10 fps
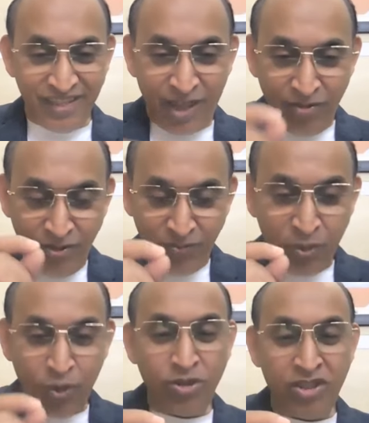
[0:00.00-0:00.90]
Now in
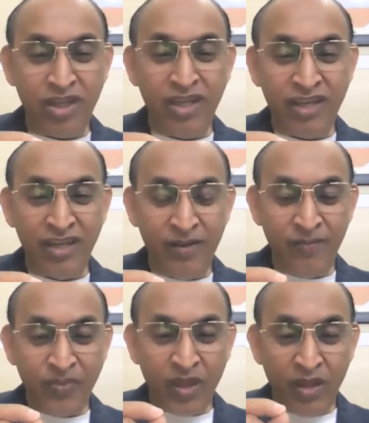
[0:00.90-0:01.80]
prostate,
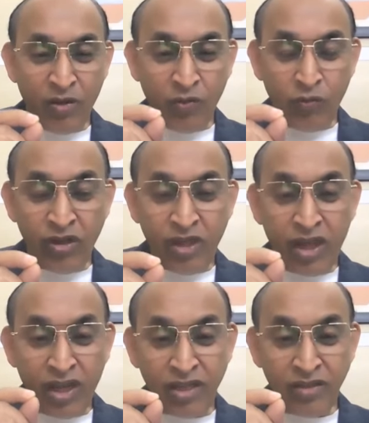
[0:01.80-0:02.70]
one
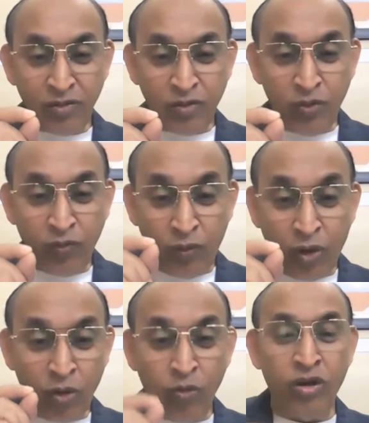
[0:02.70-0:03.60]
has to
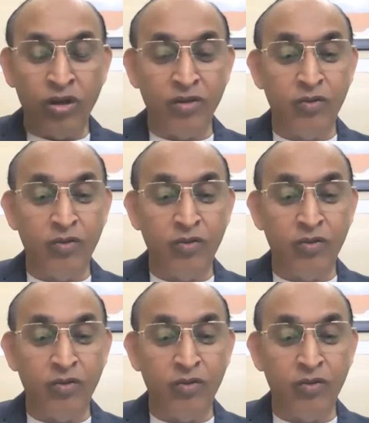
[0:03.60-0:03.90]
forward.